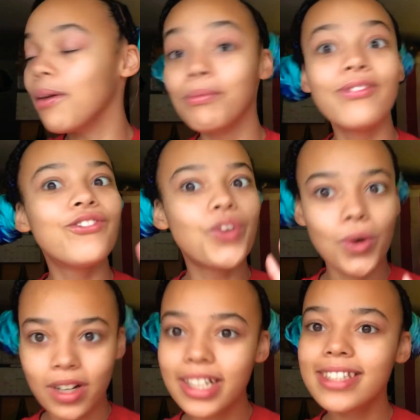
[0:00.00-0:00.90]

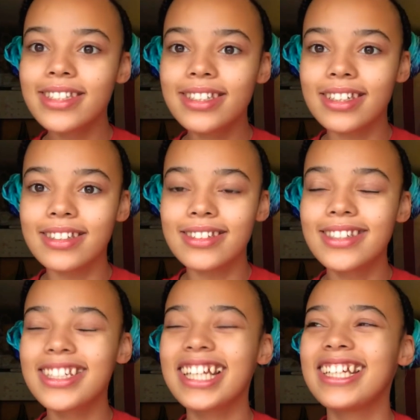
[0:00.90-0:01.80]
For
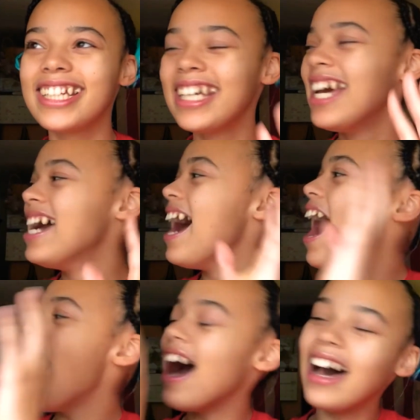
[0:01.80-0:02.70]
instance,
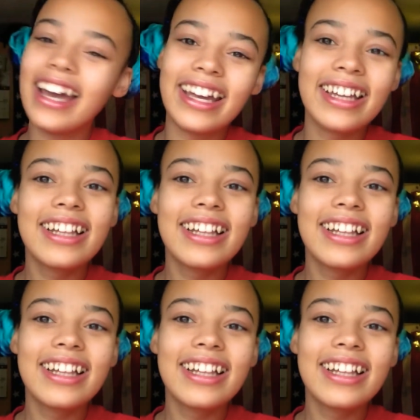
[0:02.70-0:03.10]
I